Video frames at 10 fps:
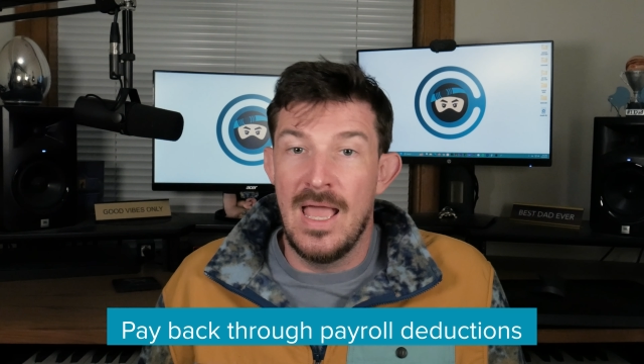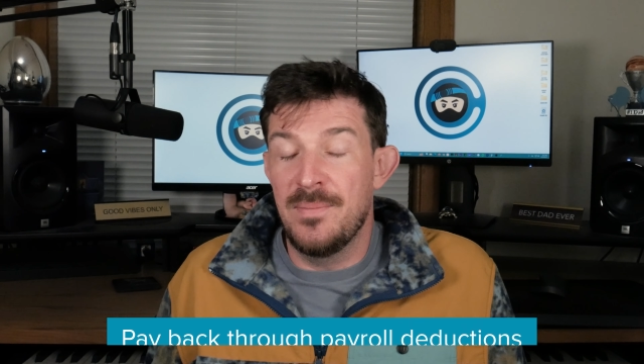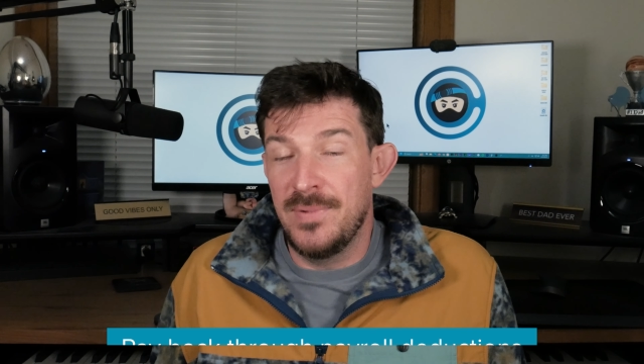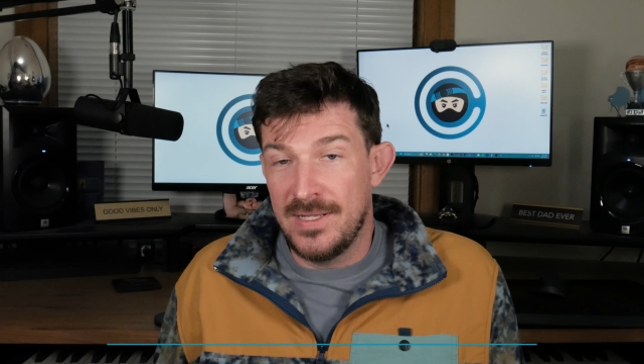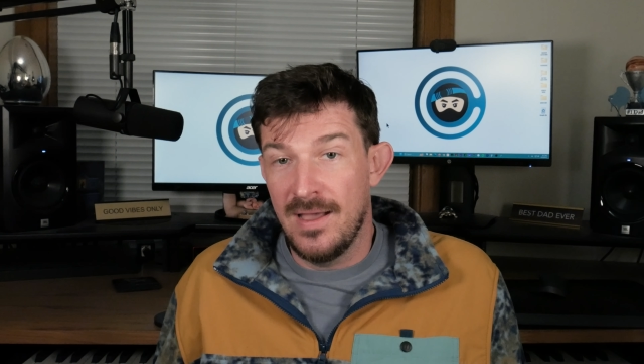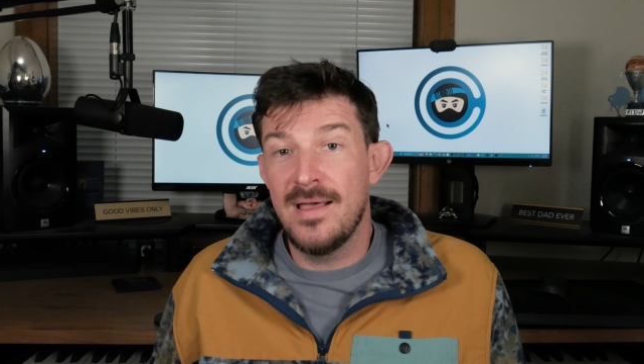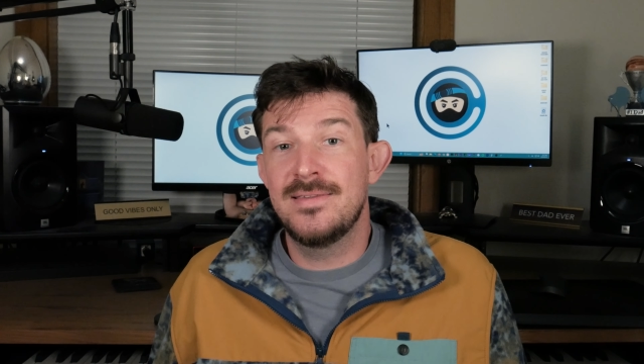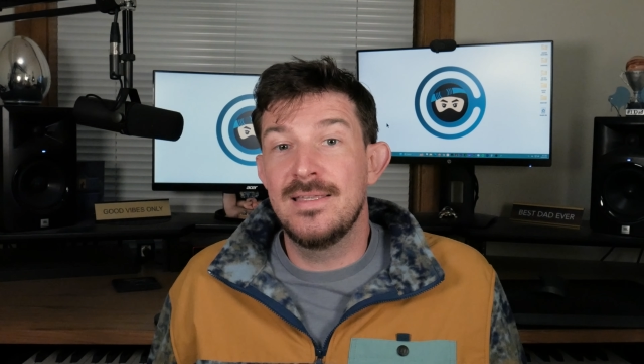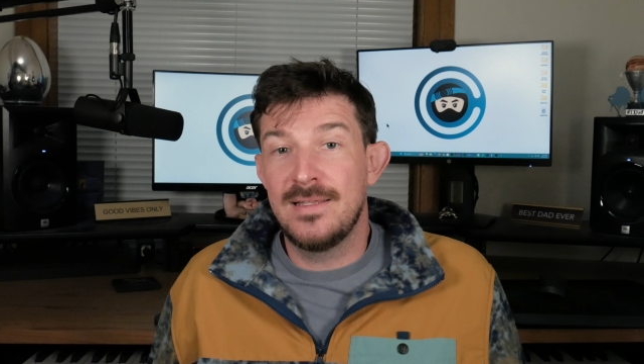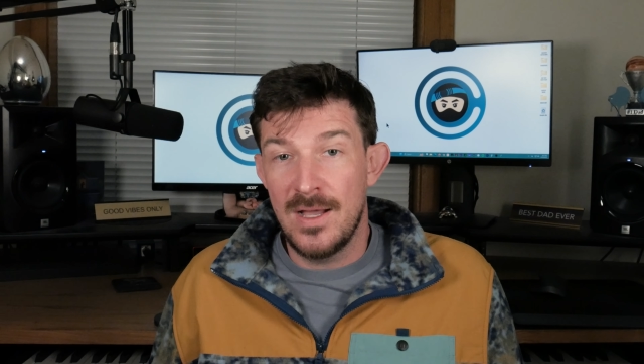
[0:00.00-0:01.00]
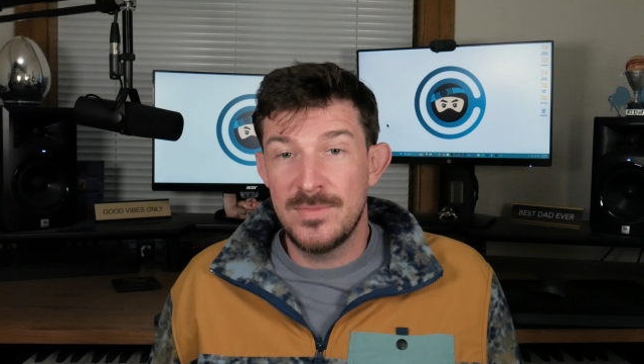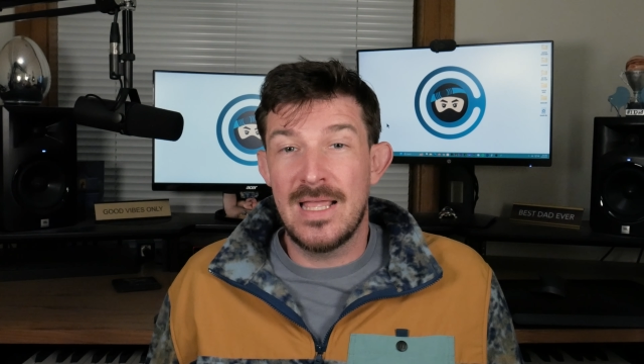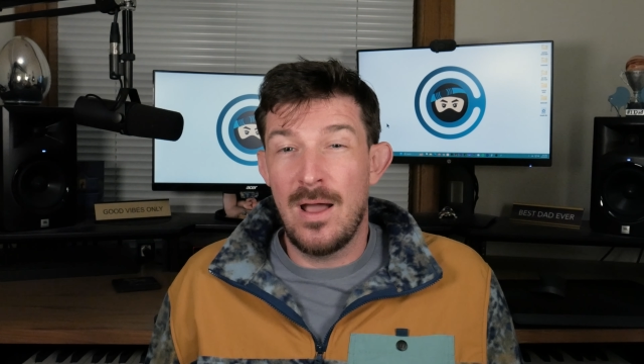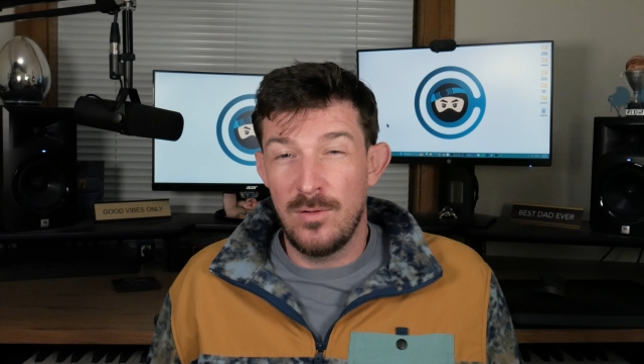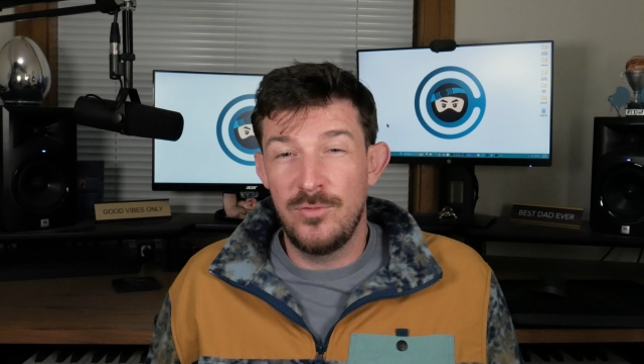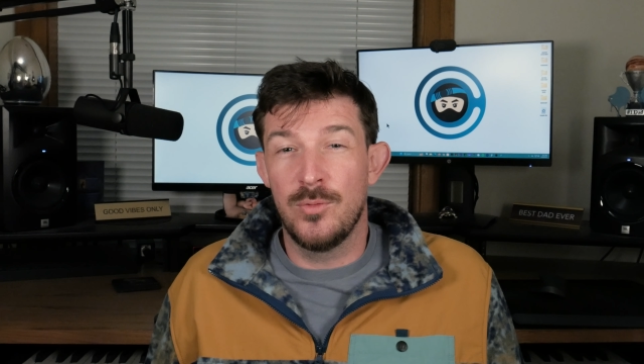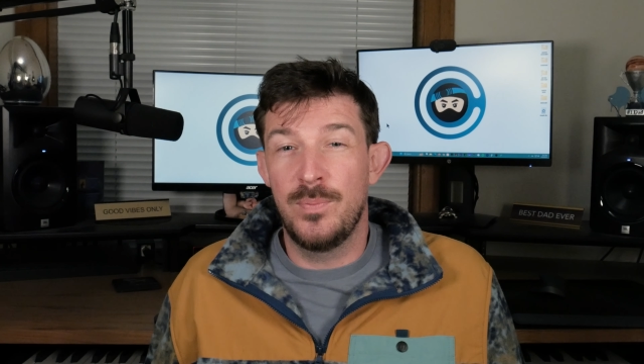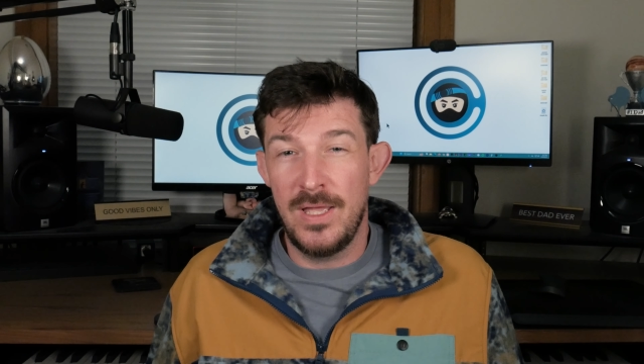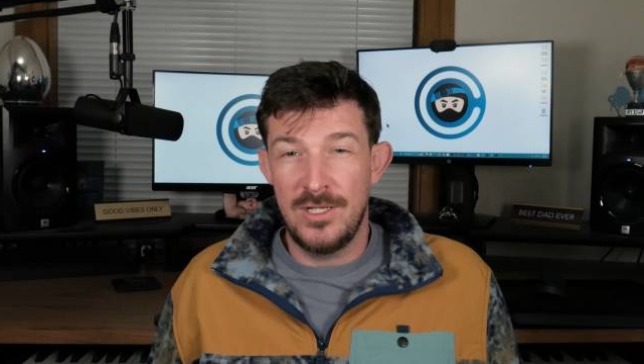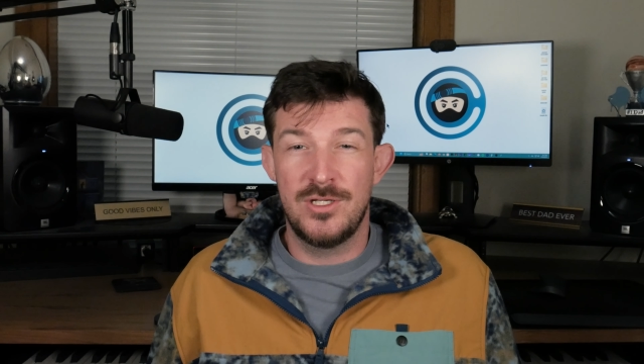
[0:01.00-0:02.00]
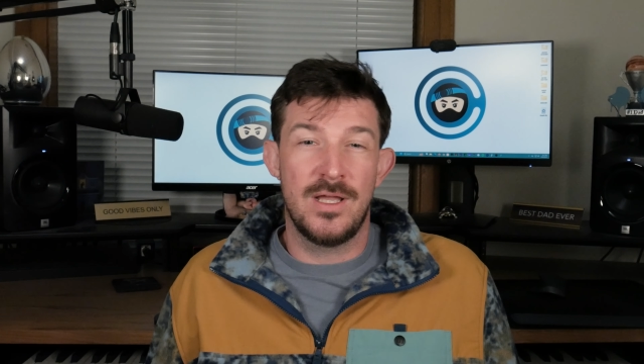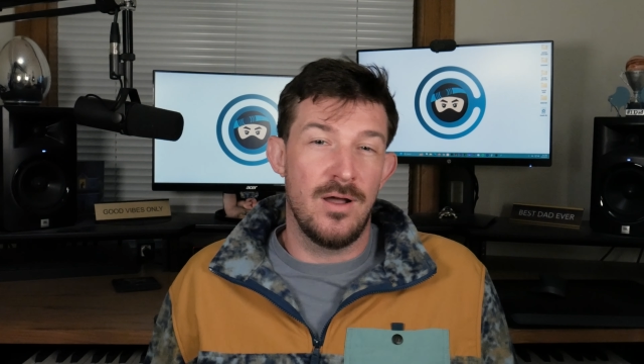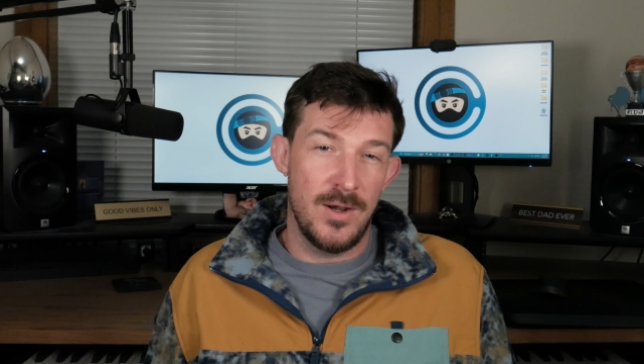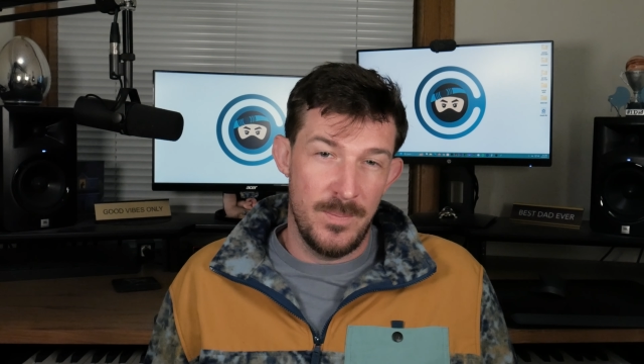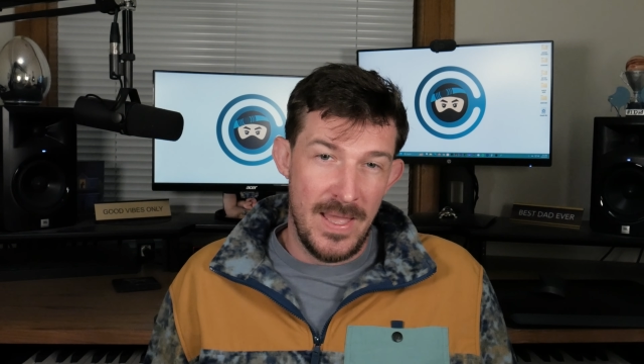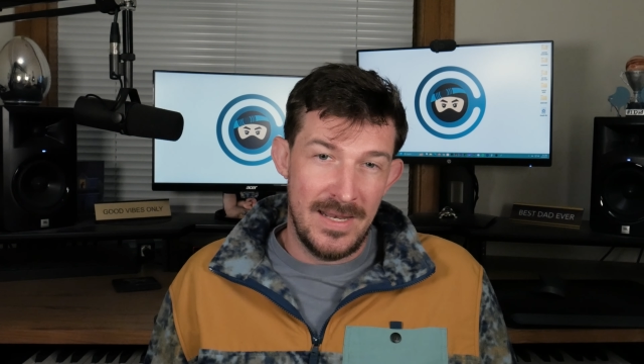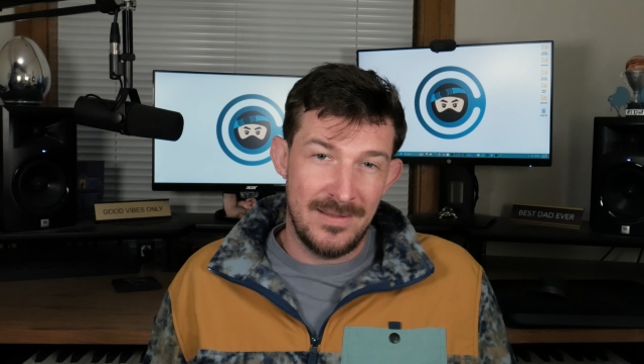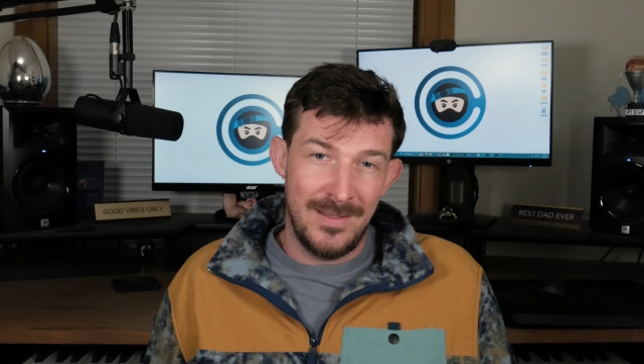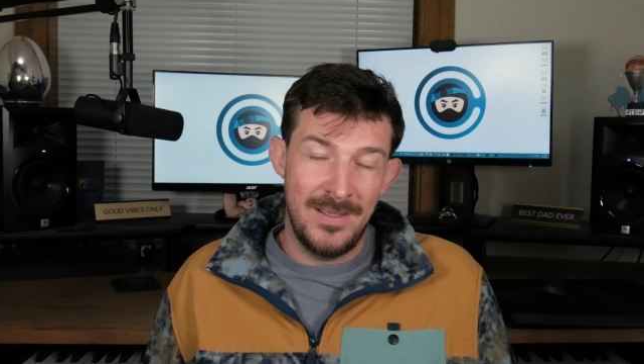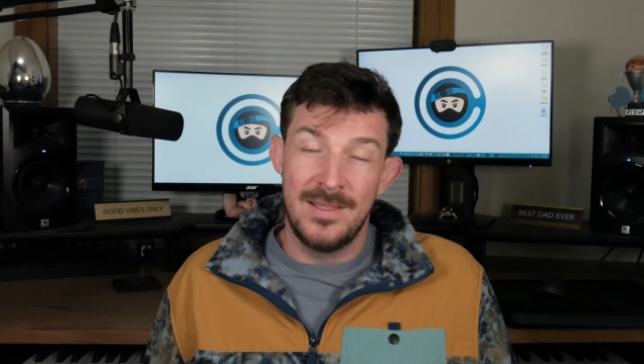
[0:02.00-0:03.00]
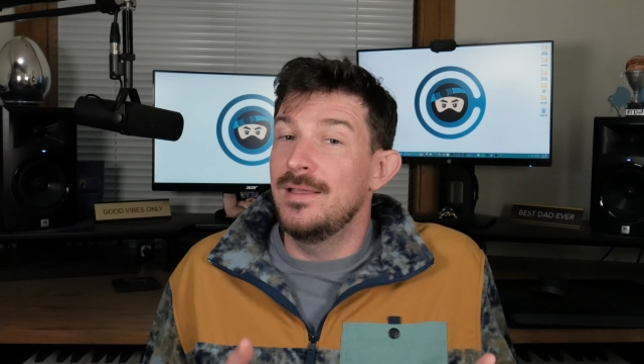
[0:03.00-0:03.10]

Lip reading: And because it comes out of your paycheck automatically,